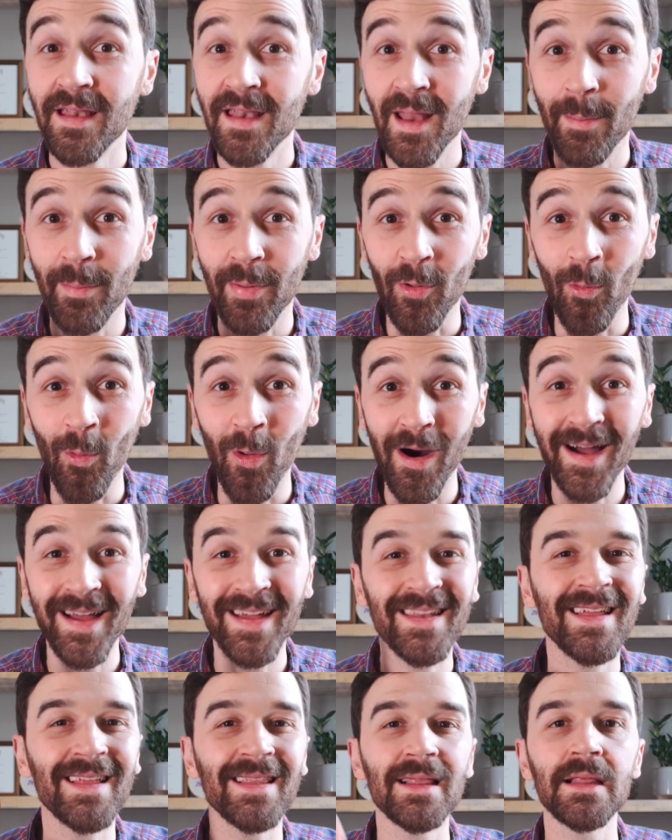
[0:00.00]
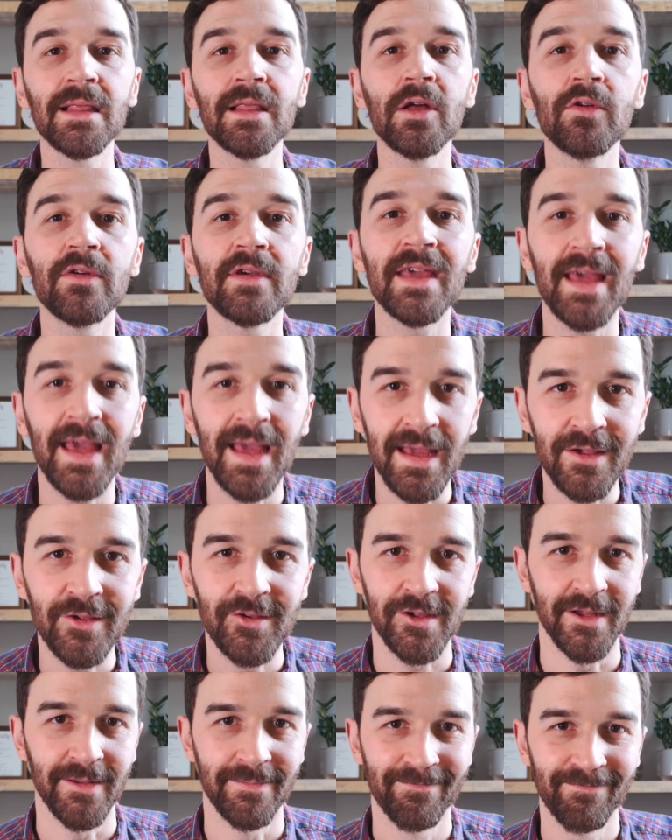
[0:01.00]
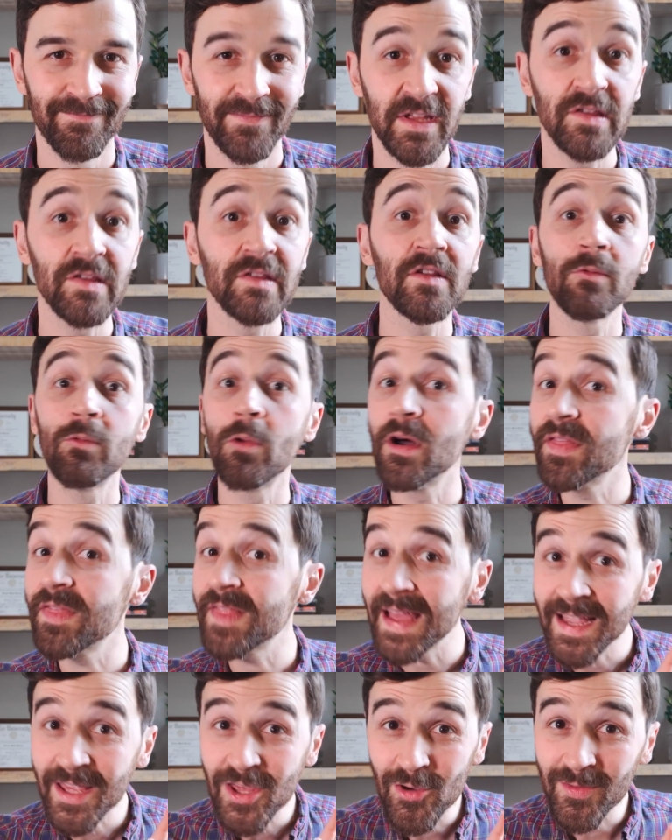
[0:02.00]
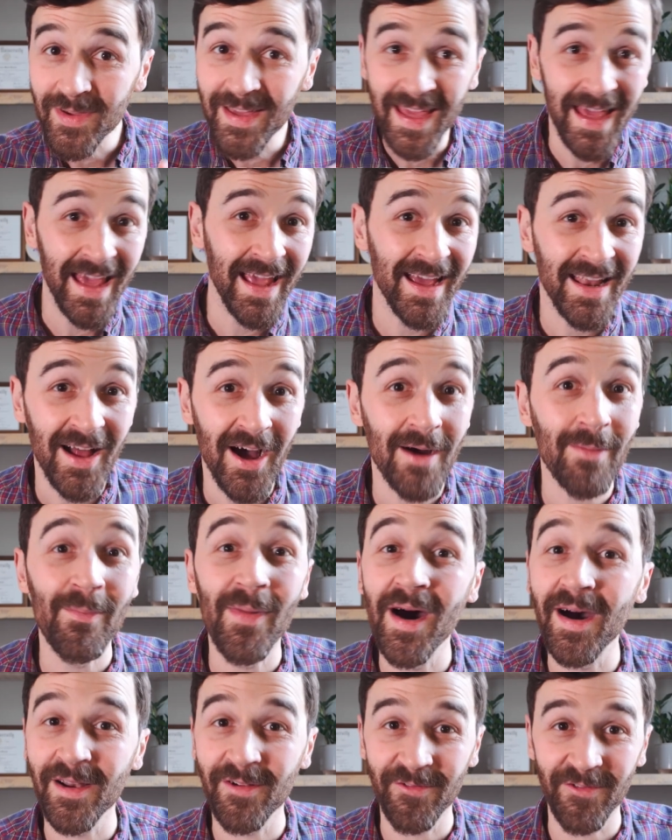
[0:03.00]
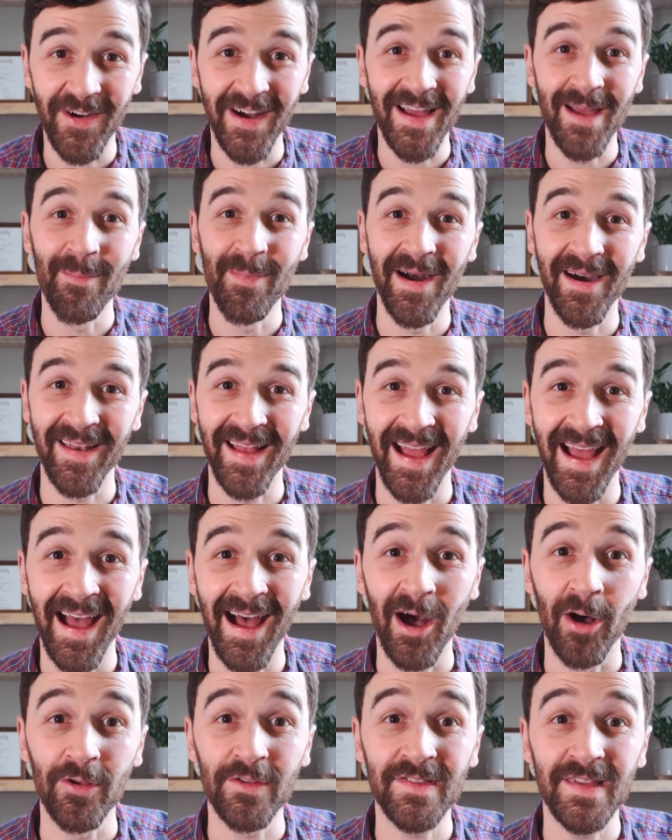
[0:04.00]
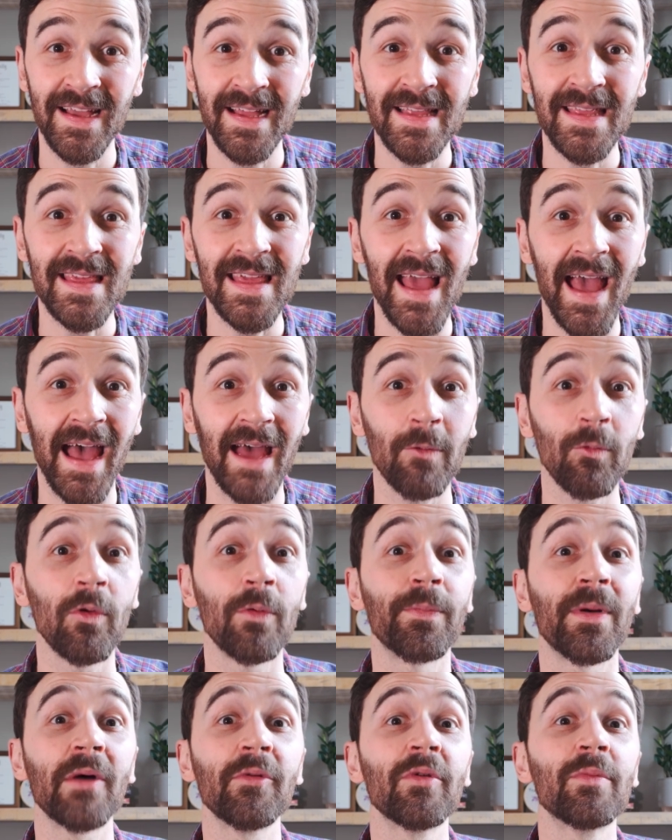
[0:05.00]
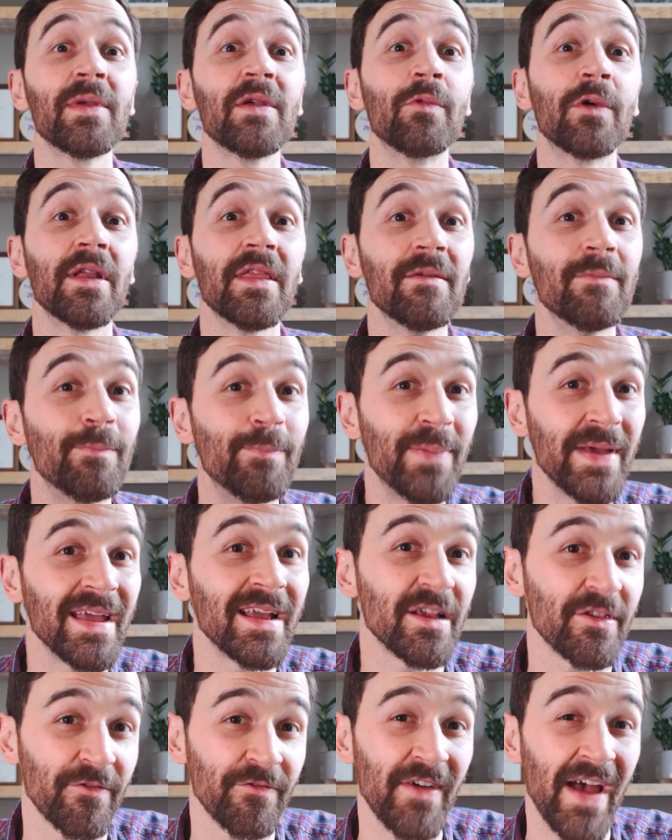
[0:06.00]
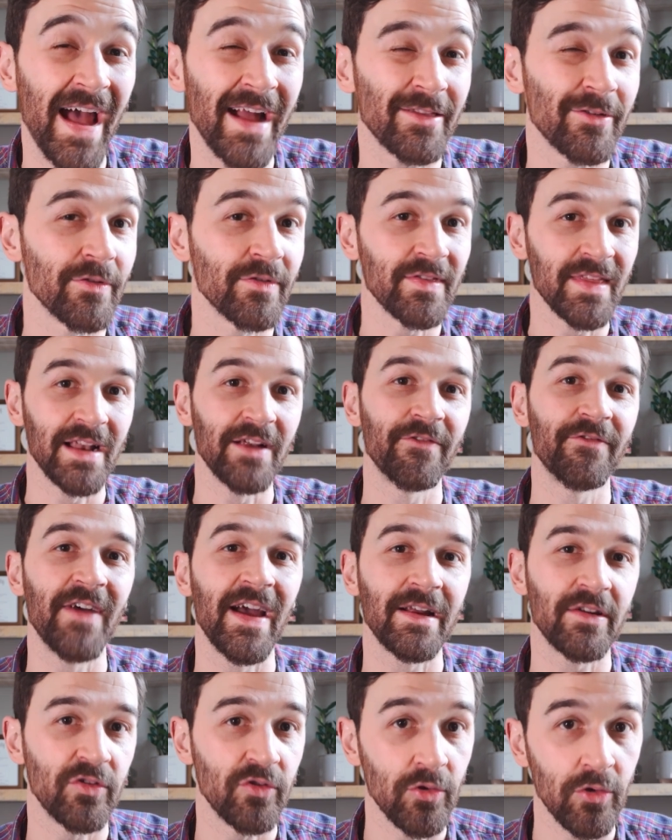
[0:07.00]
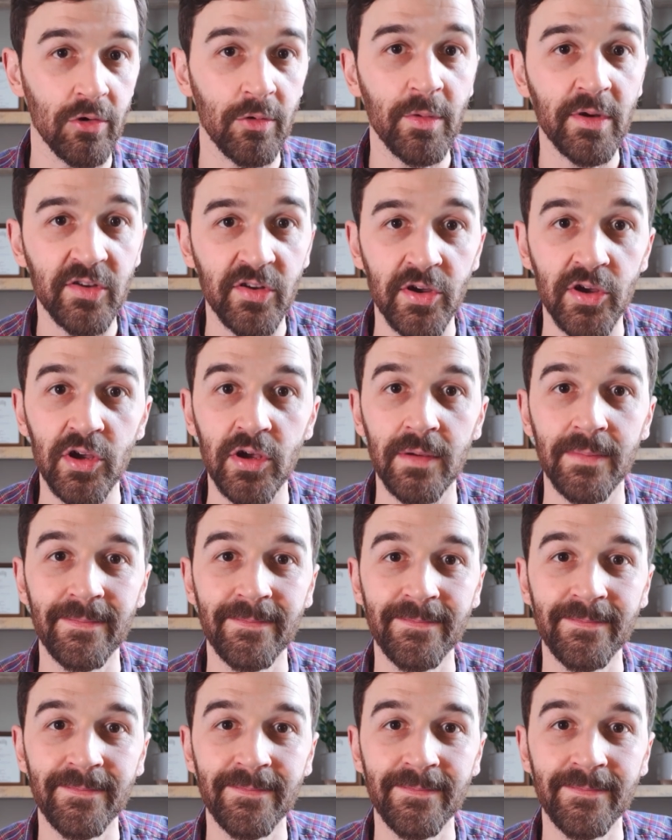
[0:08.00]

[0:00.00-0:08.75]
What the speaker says: Number 1, location. This is the one thing you cannot modify about a house, and yet will probably be one of the biggest factors that affects your return.